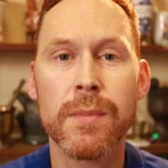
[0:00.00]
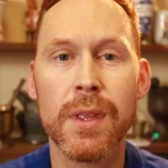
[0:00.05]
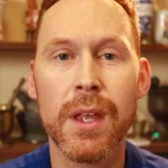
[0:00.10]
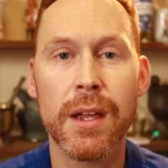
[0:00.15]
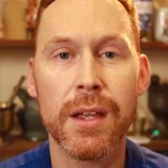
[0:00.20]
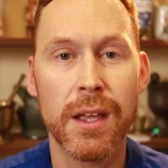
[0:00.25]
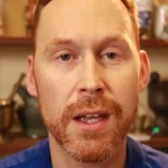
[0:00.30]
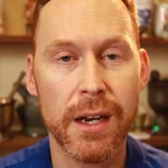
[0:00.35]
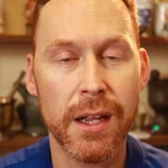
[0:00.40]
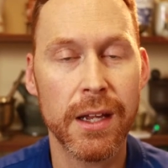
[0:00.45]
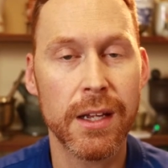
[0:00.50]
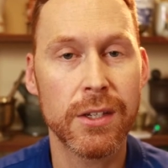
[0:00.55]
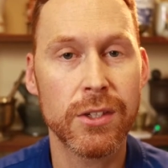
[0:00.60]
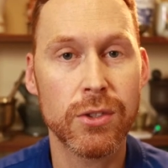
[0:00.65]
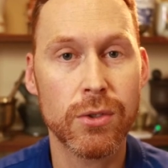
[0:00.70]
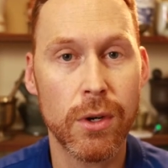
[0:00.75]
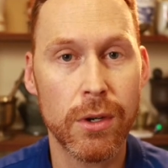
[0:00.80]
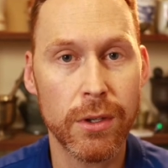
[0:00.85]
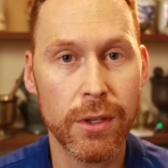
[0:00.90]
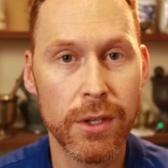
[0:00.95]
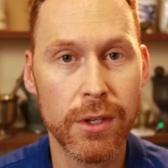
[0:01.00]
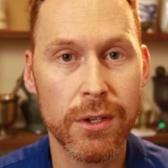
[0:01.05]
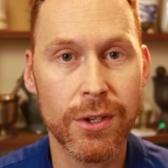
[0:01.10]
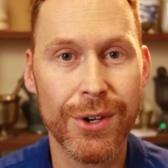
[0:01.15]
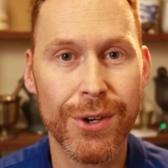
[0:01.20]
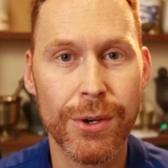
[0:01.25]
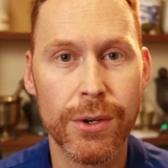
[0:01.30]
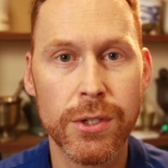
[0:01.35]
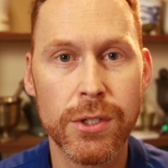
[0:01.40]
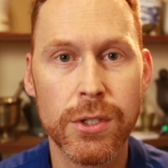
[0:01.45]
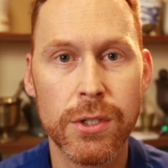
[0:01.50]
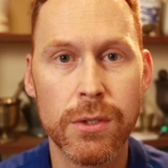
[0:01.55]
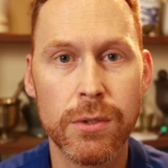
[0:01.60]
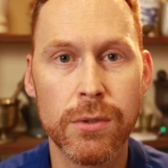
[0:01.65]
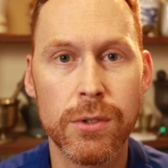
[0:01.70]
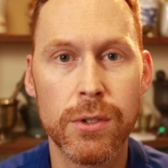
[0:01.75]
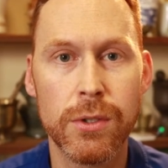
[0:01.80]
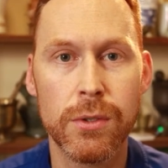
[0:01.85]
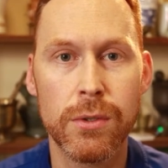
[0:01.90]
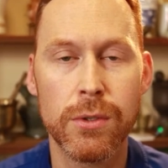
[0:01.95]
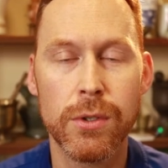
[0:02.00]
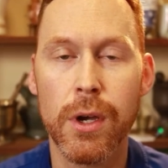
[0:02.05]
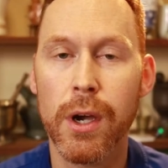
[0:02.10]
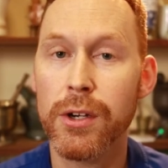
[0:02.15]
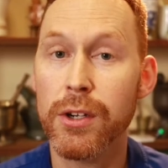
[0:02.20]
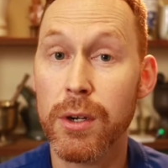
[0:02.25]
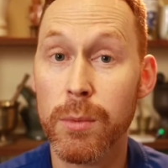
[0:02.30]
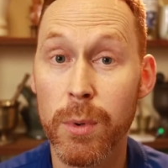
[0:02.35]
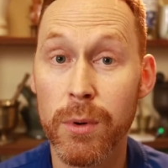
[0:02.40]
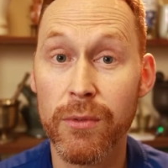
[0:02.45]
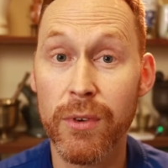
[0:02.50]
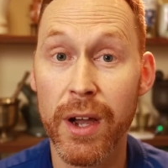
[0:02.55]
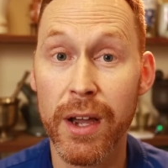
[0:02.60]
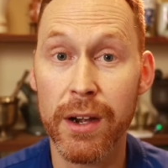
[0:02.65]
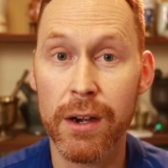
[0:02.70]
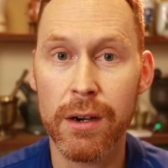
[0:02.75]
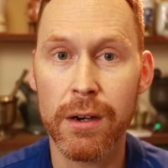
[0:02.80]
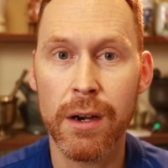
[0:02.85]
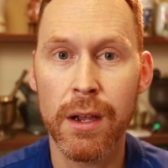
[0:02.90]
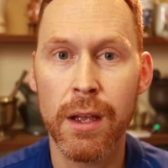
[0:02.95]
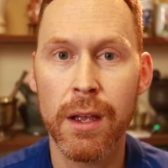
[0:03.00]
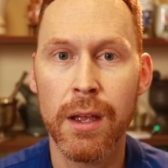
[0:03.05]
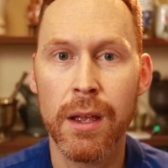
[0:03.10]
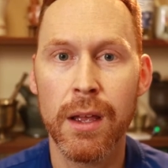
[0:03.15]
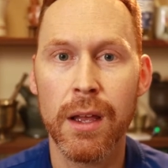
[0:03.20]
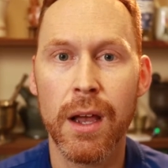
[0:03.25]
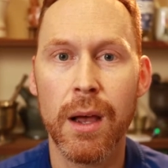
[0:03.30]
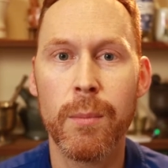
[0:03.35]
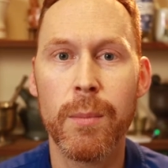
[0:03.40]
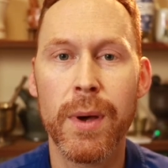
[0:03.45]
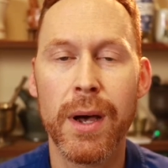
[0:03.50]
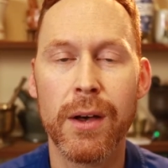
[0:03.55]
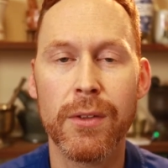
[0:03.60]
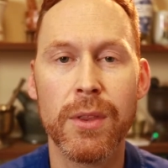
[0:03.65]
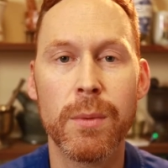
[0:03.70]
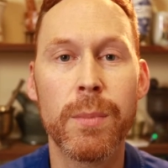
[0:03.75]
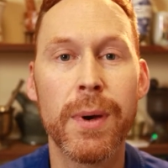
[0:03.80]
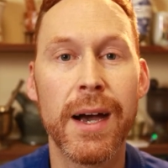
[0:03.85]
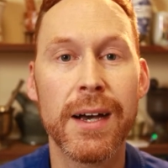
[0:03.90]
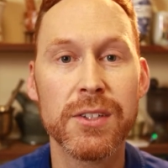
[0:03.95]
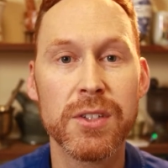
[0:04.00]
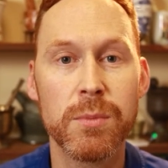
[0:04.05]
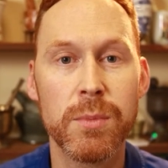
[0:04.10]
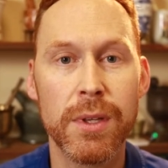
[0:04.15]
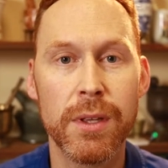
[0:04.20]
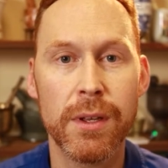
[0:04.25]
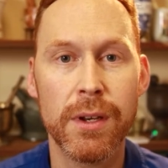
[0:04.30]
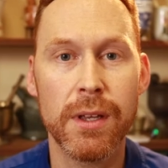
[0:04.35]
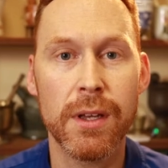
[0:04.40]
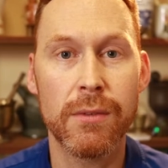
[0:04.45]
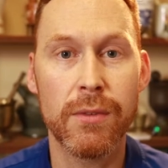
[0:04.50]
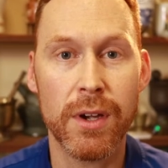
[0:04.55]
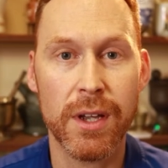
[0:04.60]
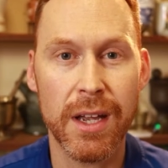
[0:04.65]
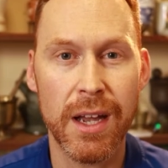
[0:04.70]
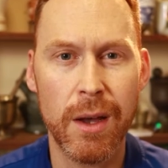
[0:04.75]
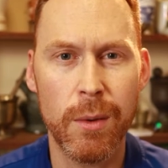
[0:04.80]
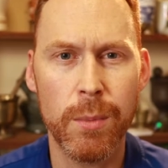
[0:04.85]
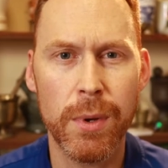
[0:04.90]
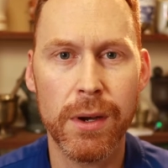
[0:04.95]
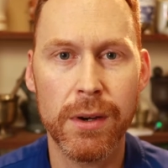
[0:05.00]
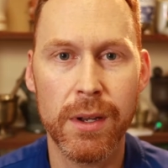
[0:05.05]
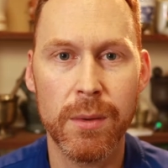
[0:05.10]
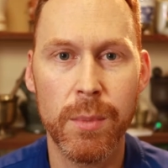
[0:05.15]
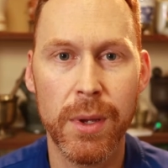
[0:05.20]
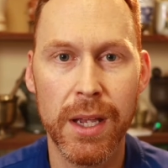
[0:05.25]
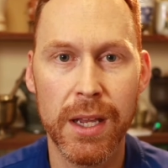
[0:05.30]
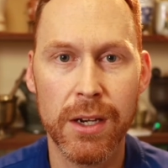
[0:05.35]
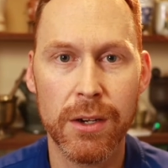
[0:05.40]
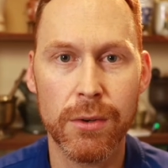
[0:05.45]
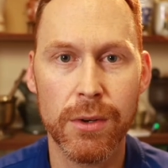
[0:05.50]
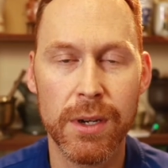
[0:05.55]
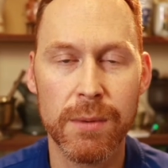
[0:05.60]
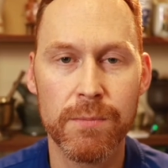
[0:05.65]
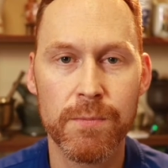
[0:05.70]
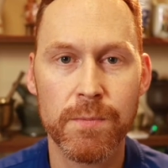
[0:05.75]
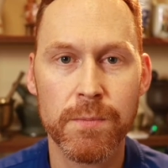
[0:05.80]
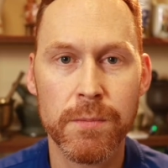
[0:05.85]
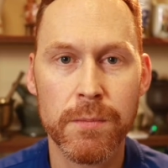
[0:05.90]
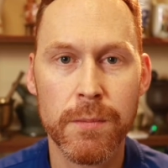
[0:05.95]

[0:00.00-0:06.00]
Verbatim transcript: again, I strongly encourage you to talk to your provider about the possibility of a compounded pain cream.